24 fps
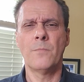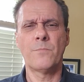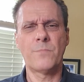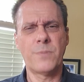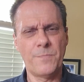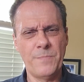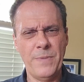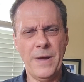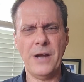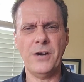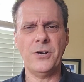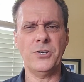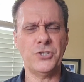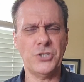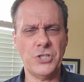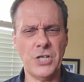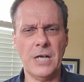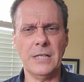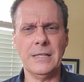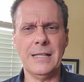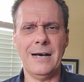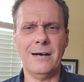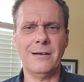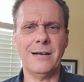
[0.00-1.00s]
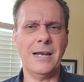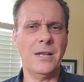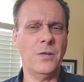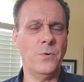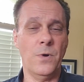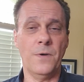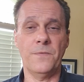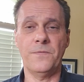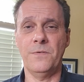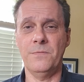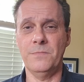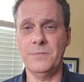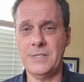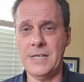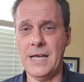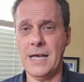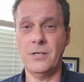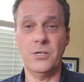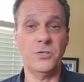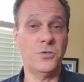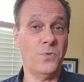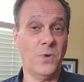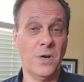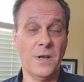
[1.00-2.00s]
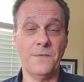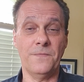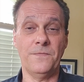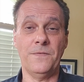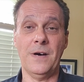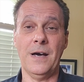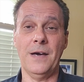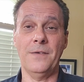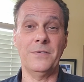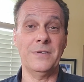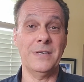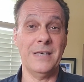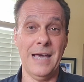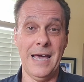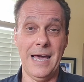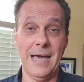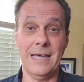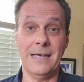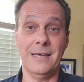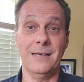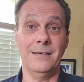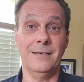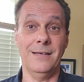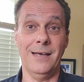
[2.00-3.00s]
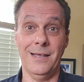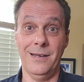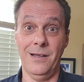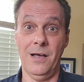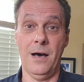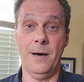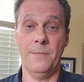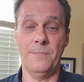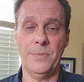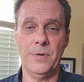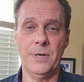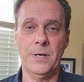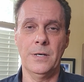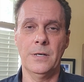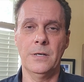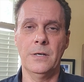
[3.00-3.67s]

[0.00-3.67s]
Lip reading: prepare to shell out anywhere from $10,000 to $25,000 and up.